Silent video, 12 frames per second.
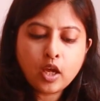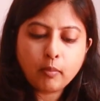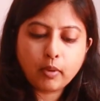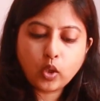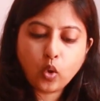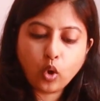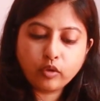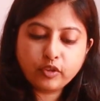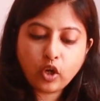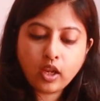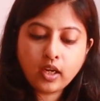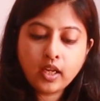But
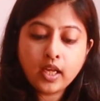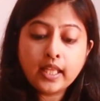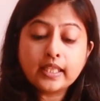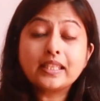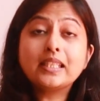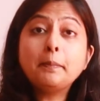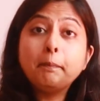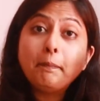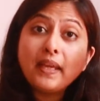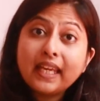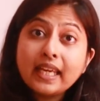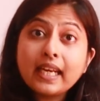overall, the
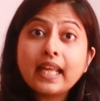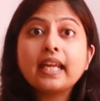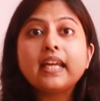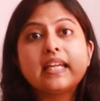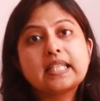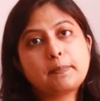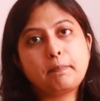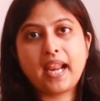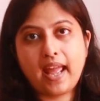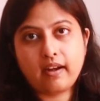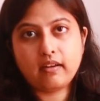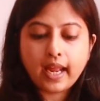beginning is
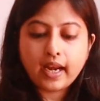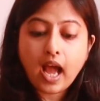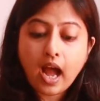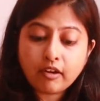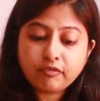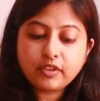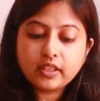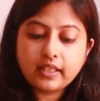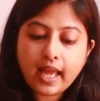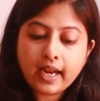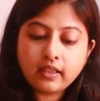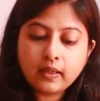planned, and after
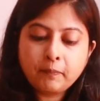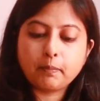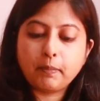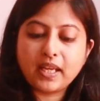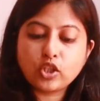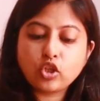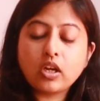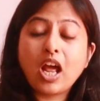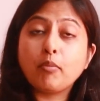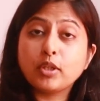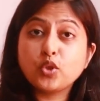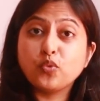that, based on
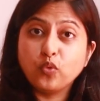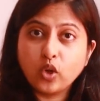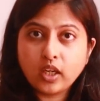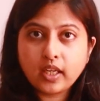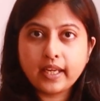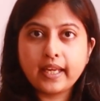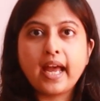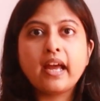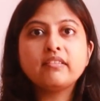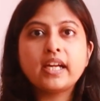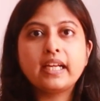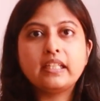how much work I
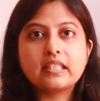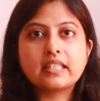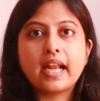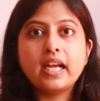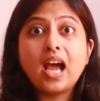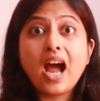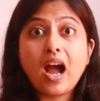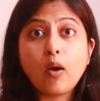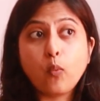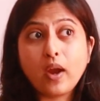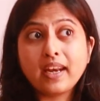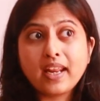have, I decide
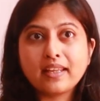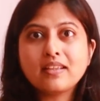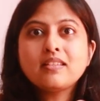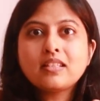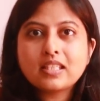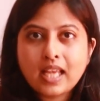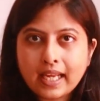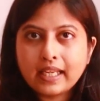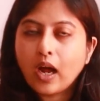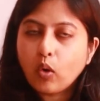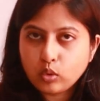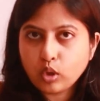when I can sign
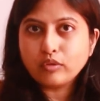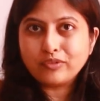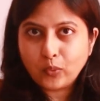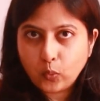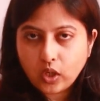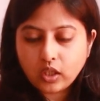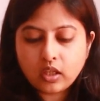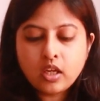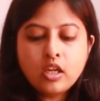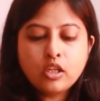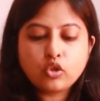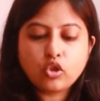out of the work.
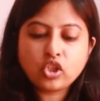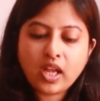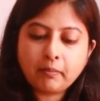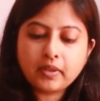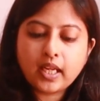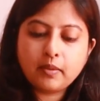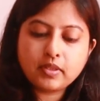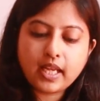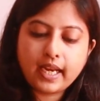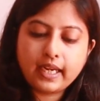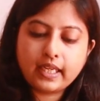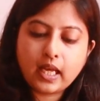So sometimes
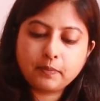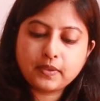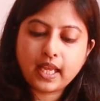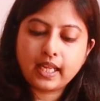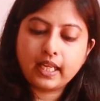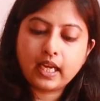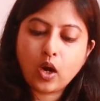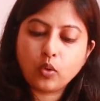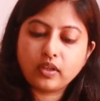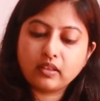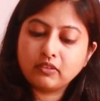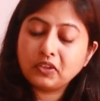I end up signing
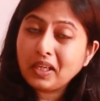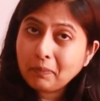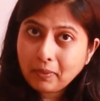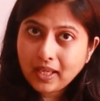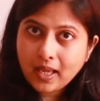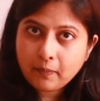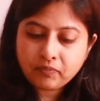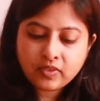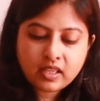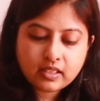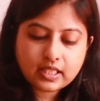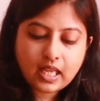out at 3 p.m.
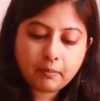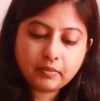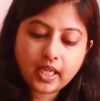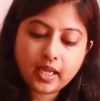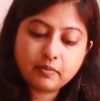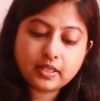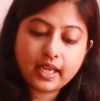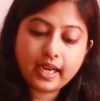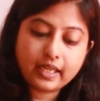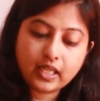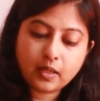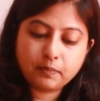Sometimes I
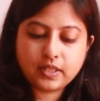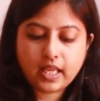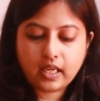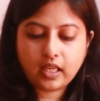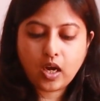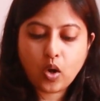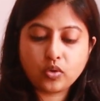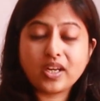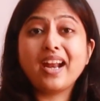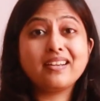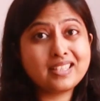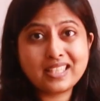end up signing out
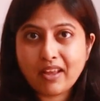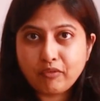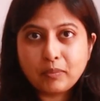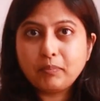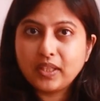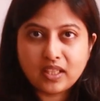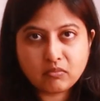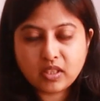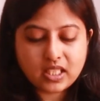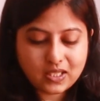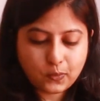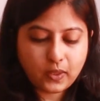at 7 p.m.
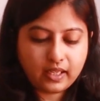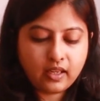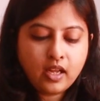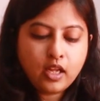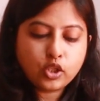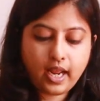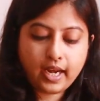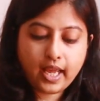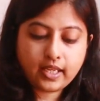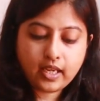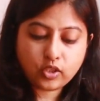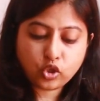as well. And
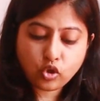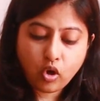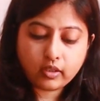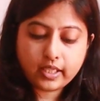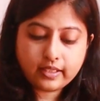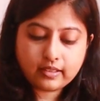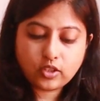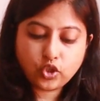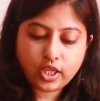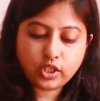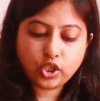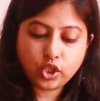I strongly
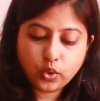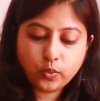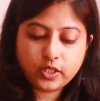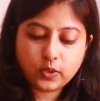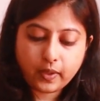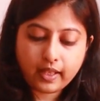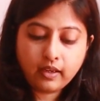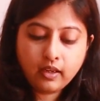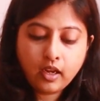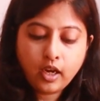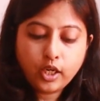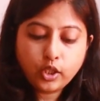suggest you as well
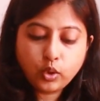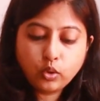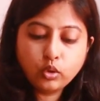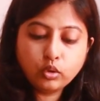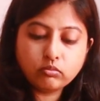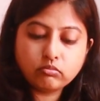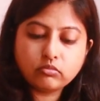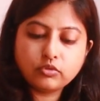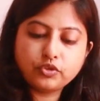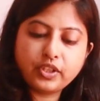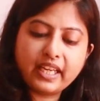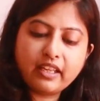to
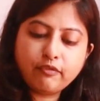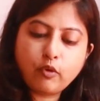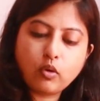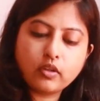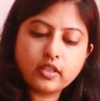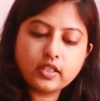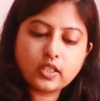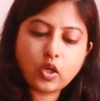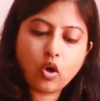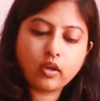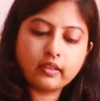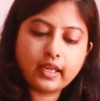really focus
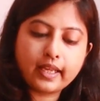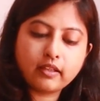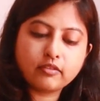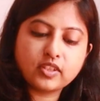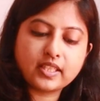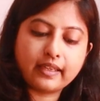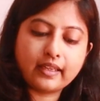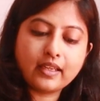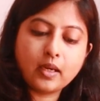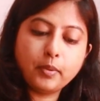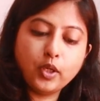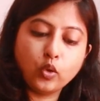on like setting
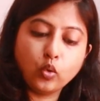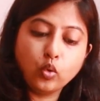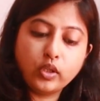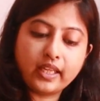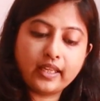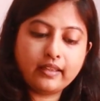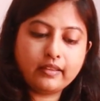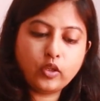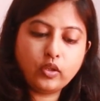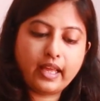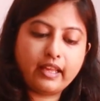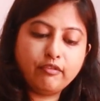up a routine in
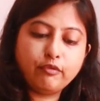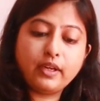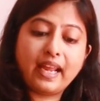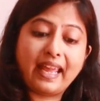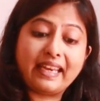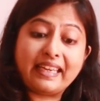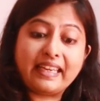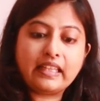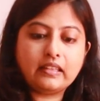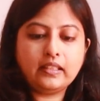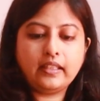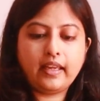your life for
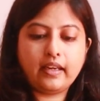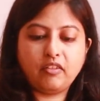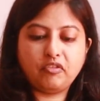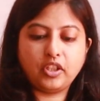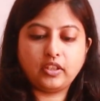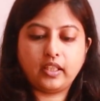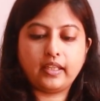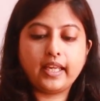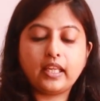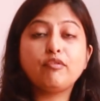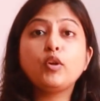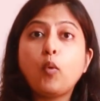anything and everything.
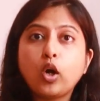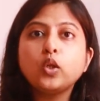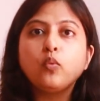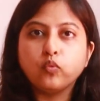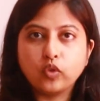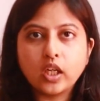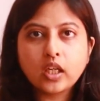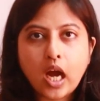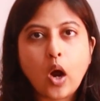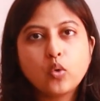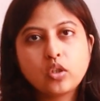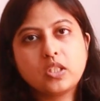Like if you want to work
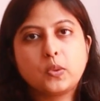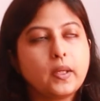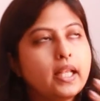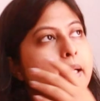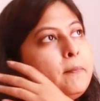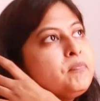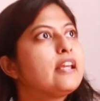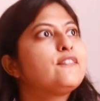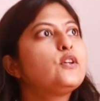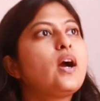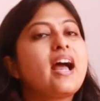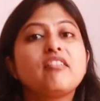out as well, if
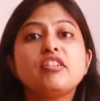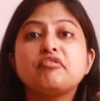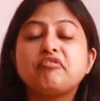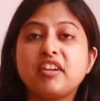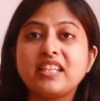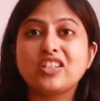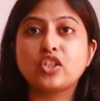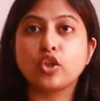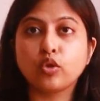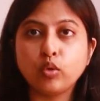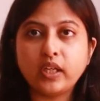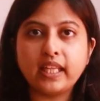you have a fixed
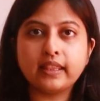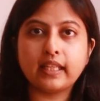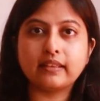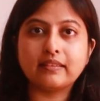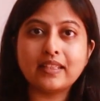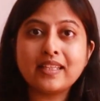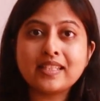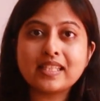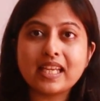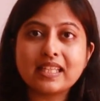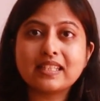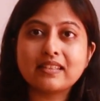routine that
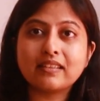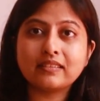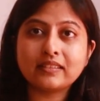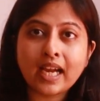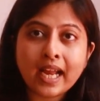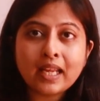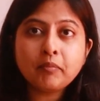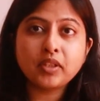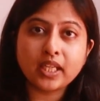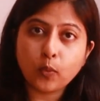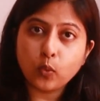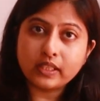this is the time
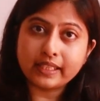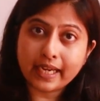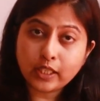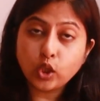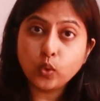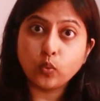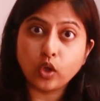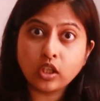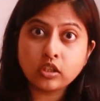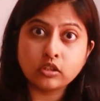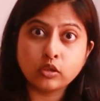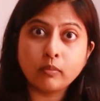that I will get to
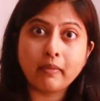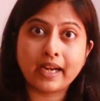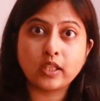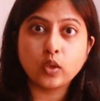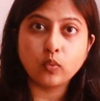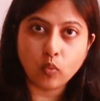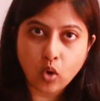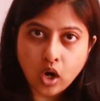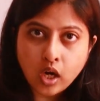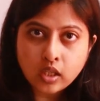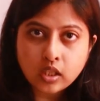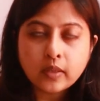work no matter
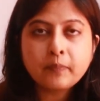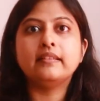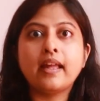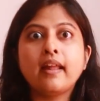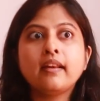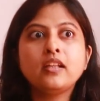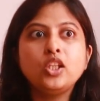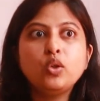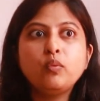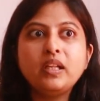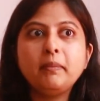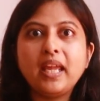what, then you
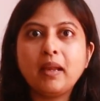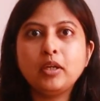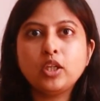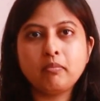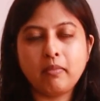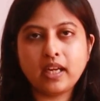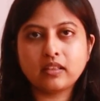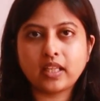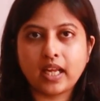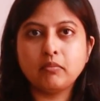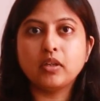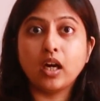will be able to make
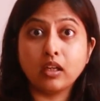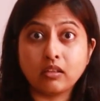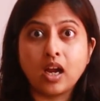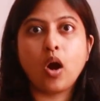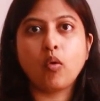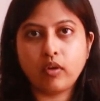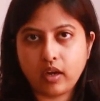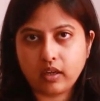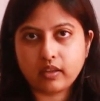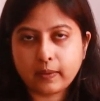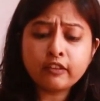time around it.